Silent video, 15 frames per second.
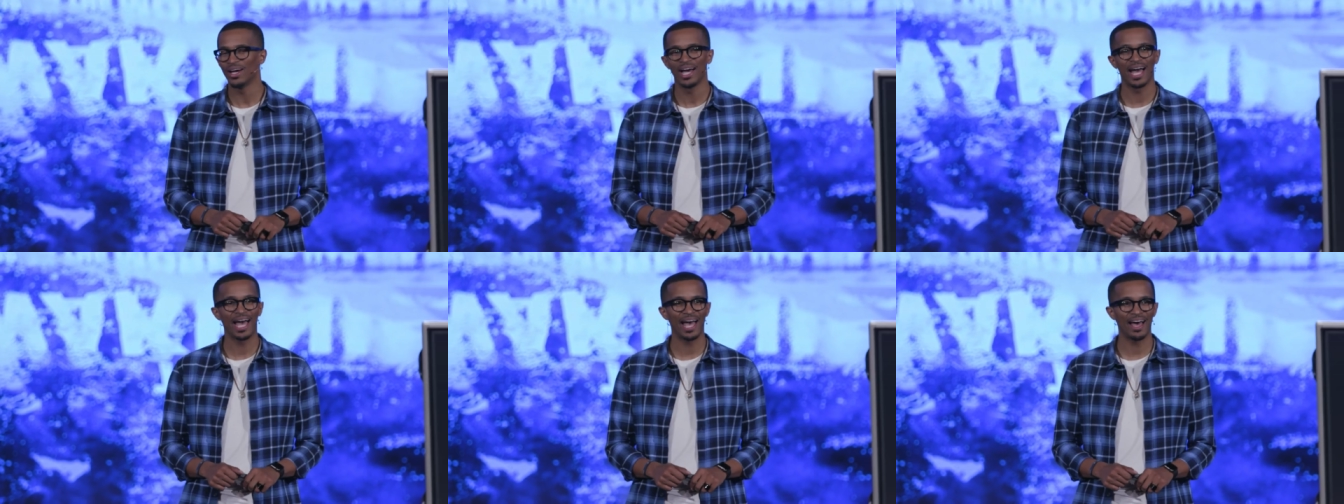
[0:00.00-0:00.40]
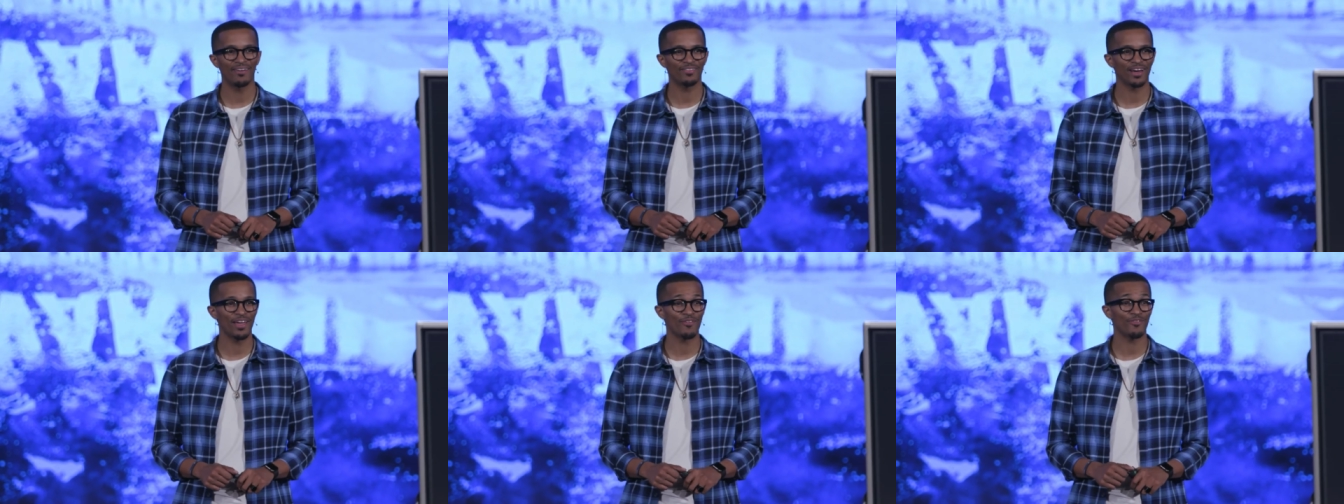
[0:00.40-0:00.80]

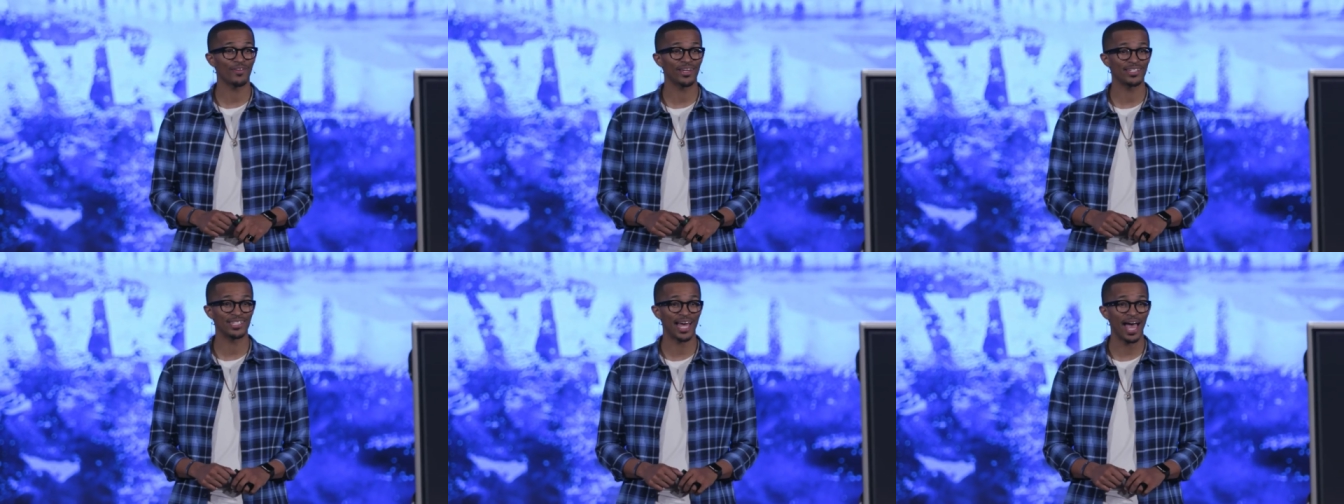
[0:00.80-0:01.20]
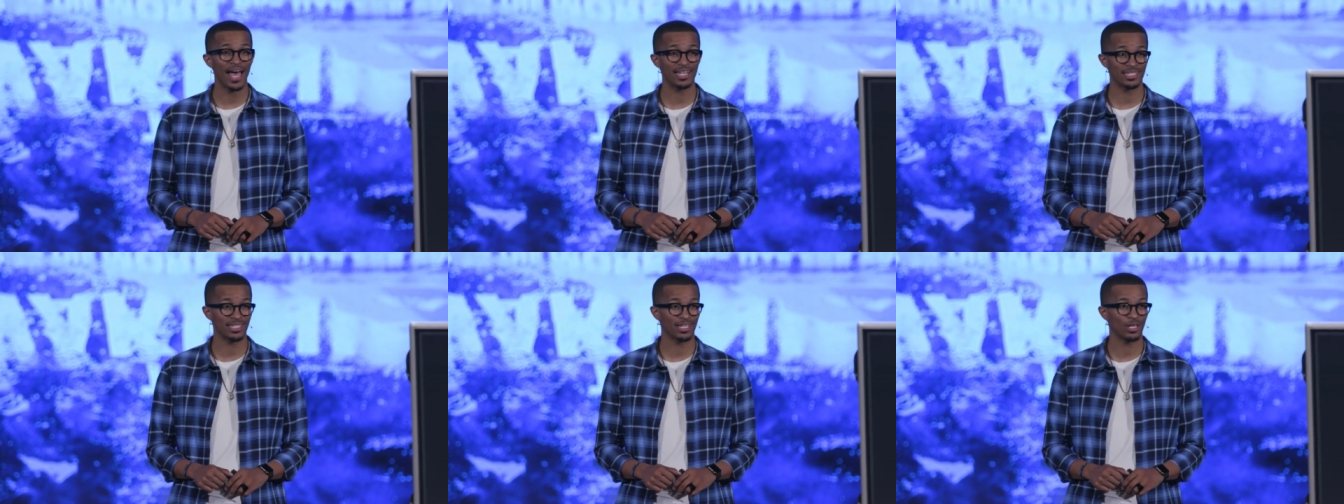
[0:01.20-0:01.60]
Have a
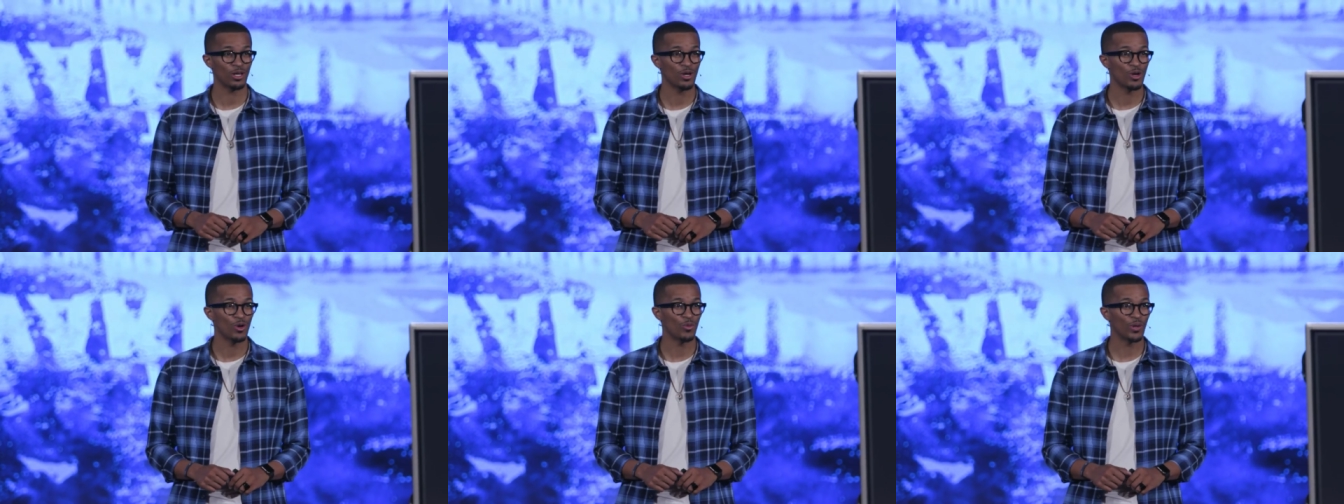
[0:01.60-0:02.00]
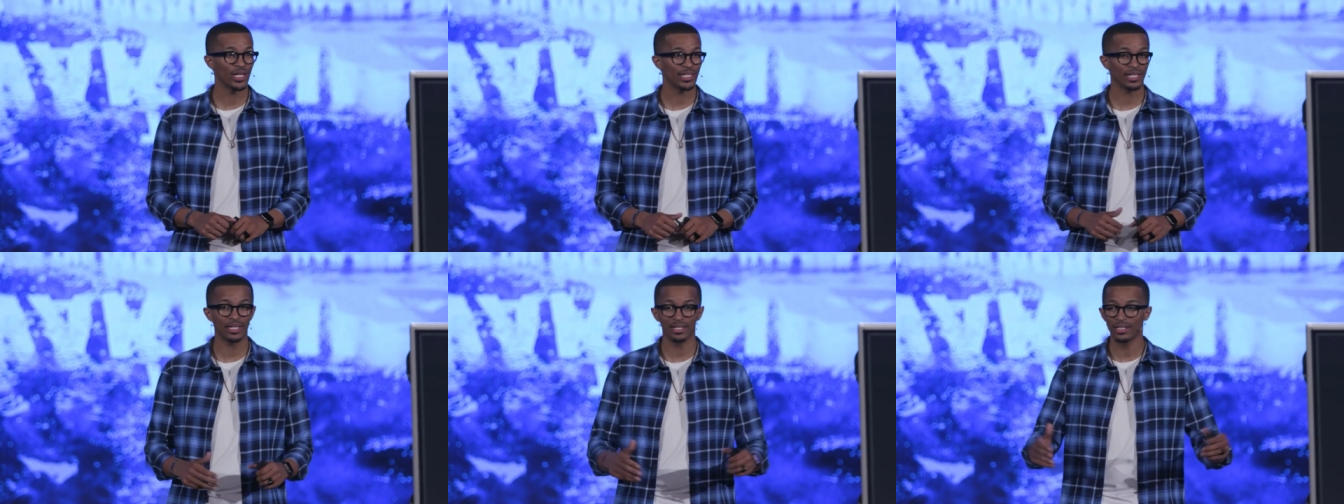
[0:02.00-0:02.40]
fantastic
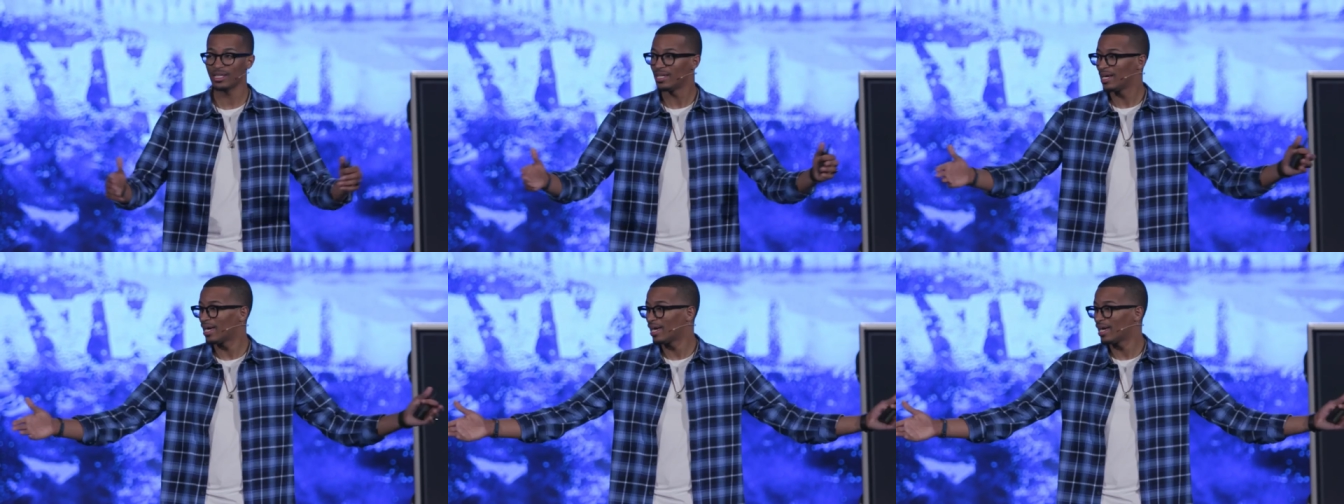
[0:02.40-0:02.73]
weekend.